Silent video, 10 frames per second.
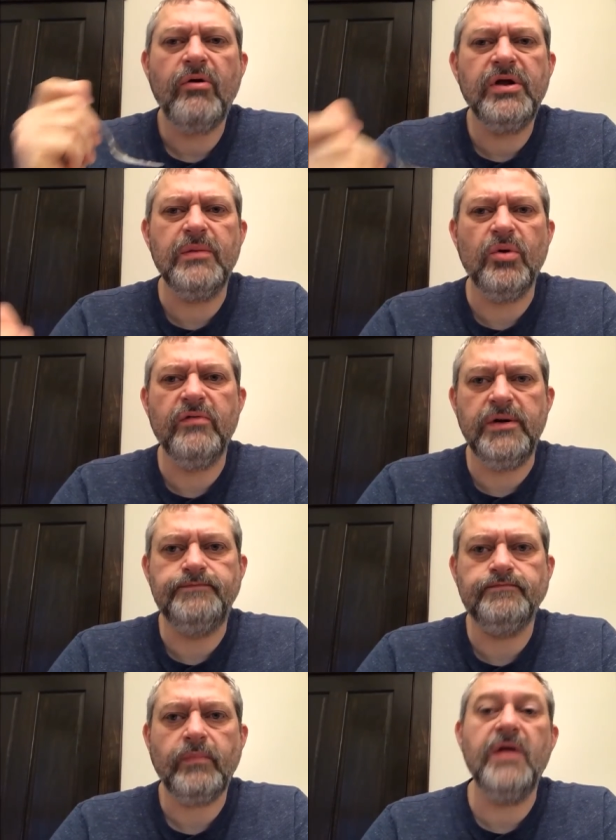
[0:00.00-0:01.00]
I really get more
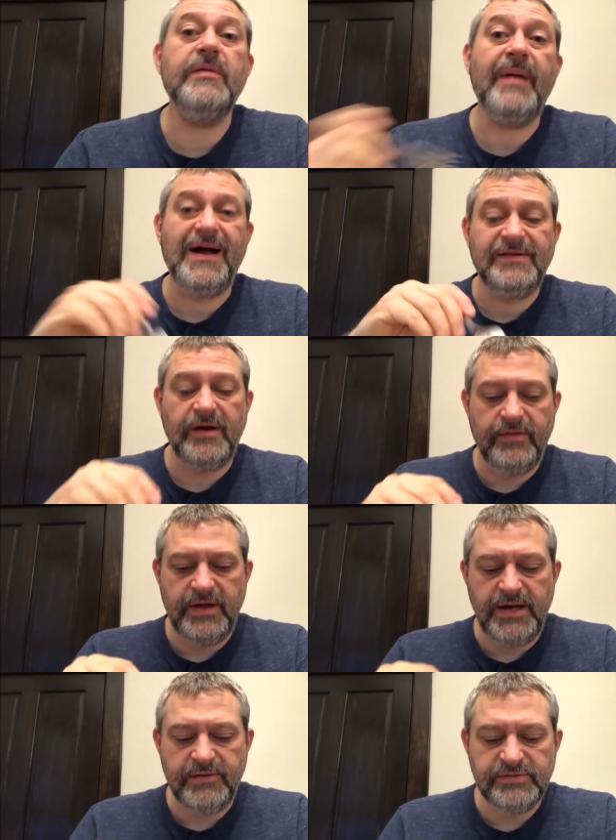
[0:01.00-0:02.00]
of a, and the backside of
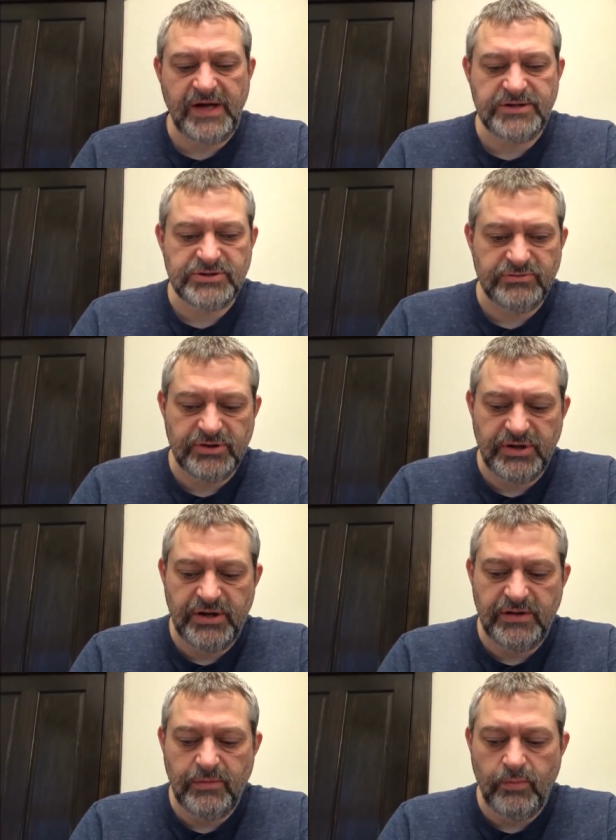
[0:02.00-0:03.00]
the egg was actually really
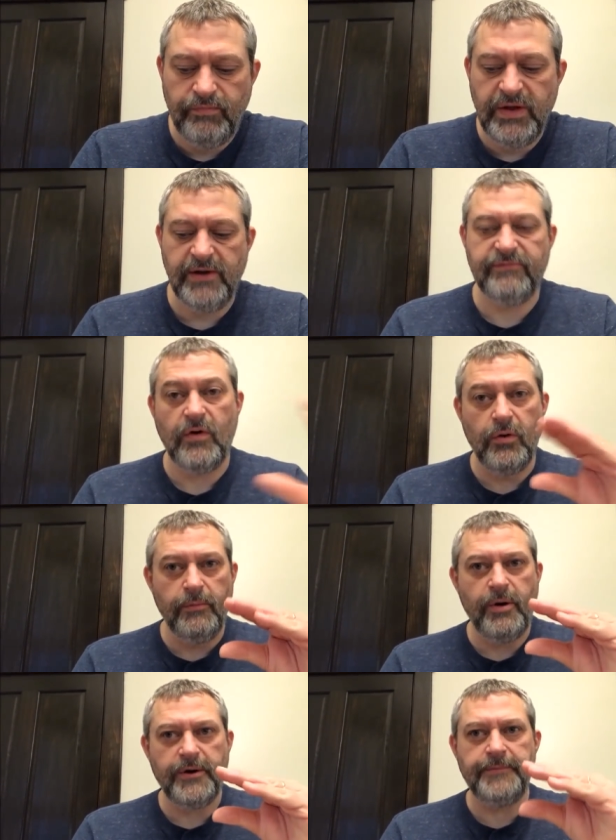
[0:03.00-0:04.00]
good. The
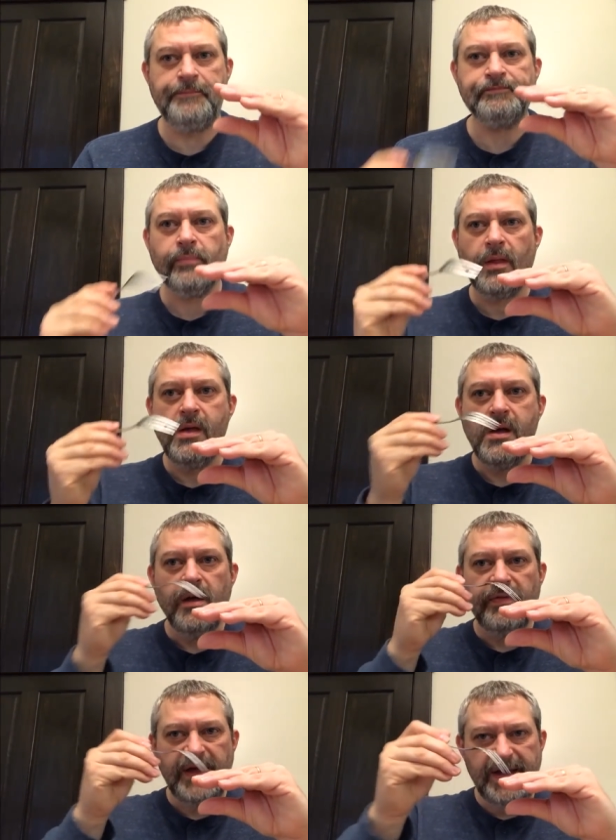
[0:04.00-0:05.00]
fold part,
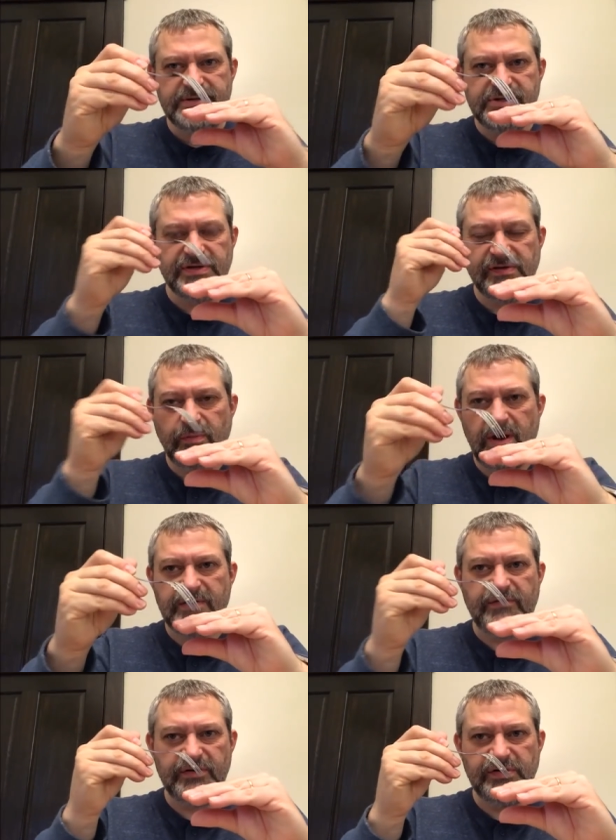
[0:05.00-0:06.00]
the edge is
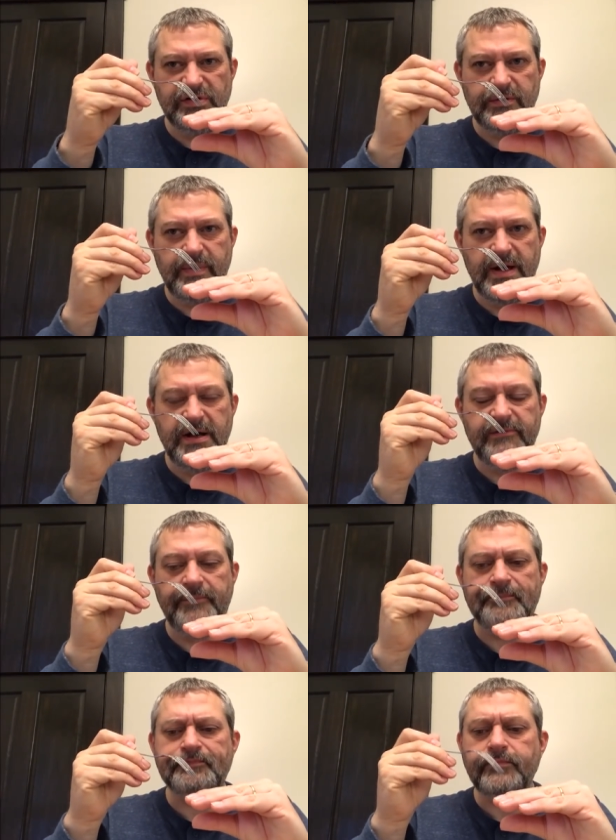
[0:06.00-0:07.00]
what I first took a bite
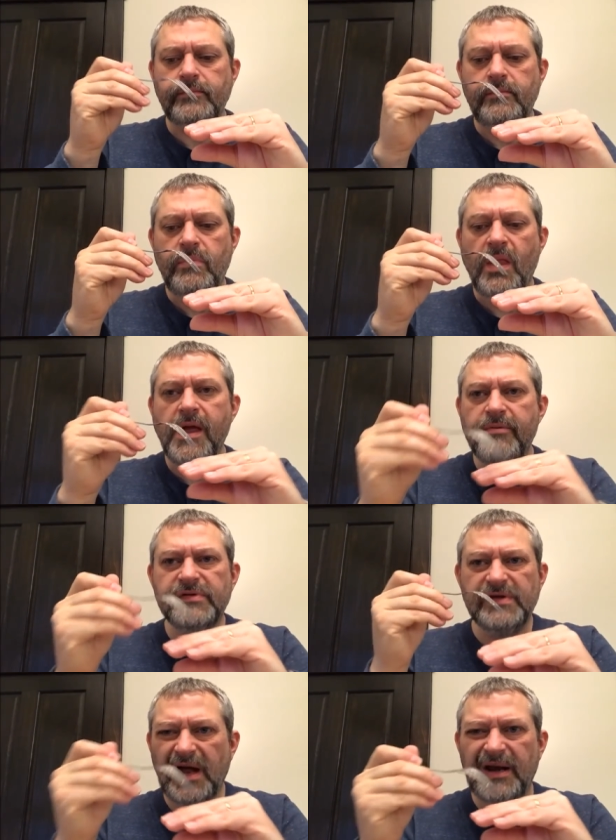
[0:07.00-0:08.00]
of. It
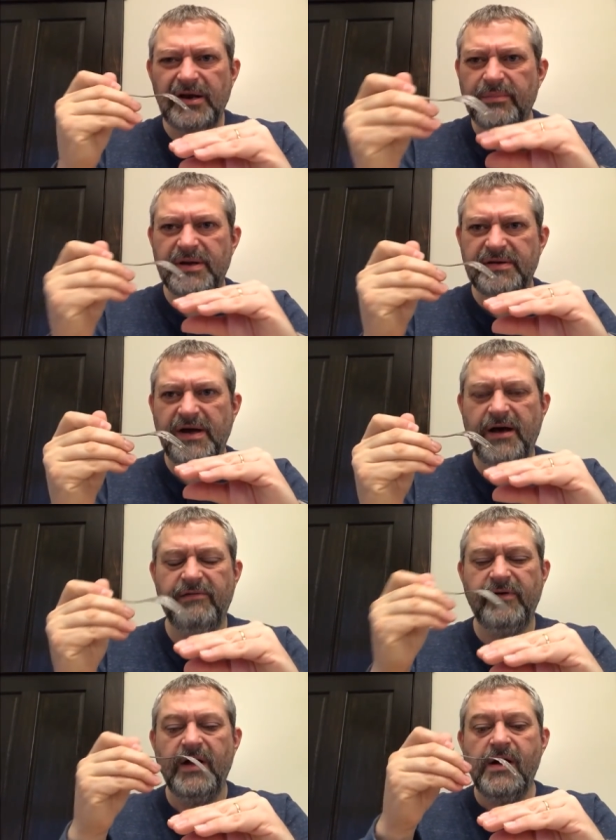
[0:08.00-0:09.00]
was a little bit
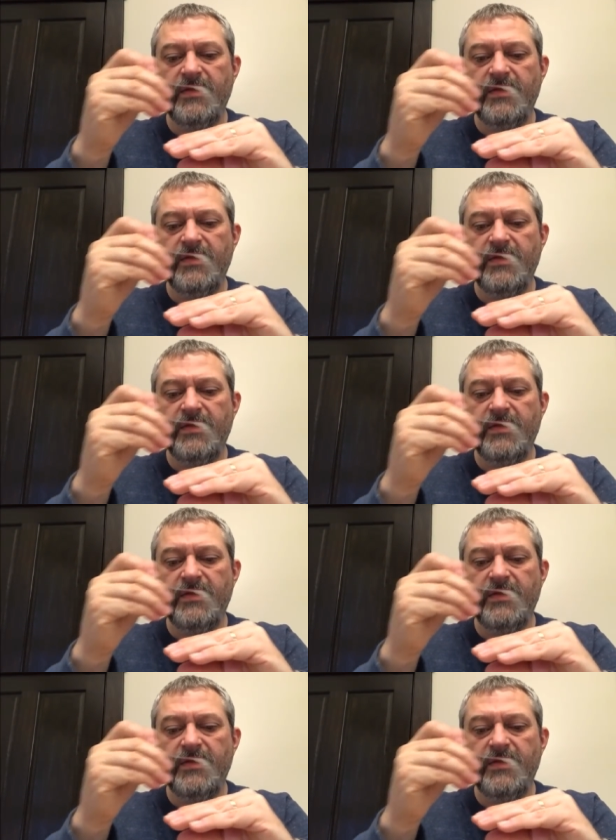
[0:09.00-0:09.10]
tough.